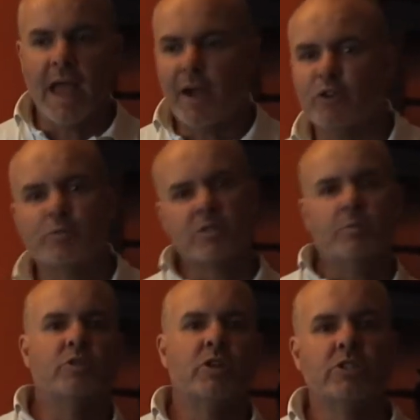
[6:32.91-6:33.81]
you're supposed
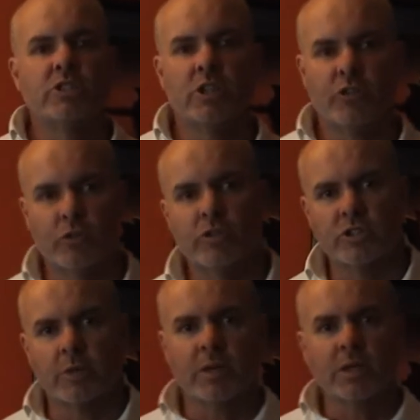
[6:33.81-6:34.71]
to be transitioning through the
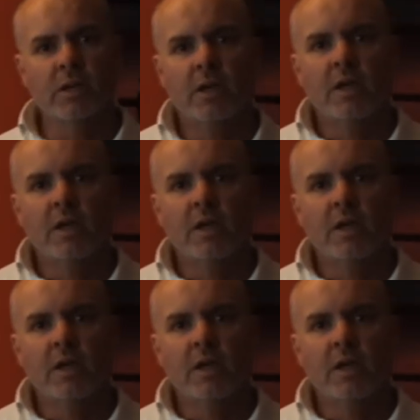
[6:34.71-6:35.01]
subject,